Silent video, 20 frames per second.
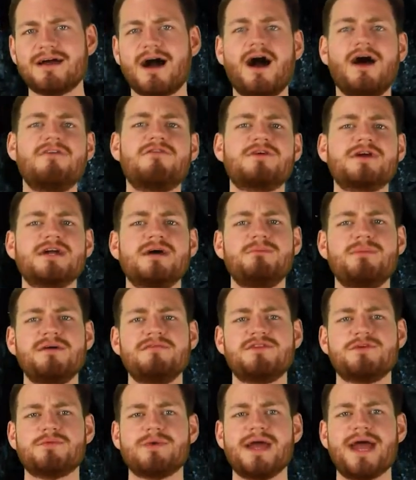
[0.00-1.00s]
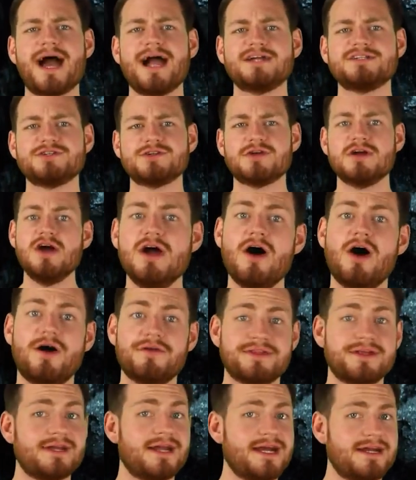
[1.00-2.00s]
hovering above the reactor
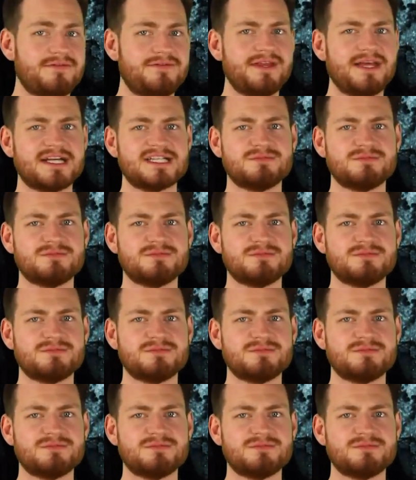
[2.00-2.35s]
on the night of the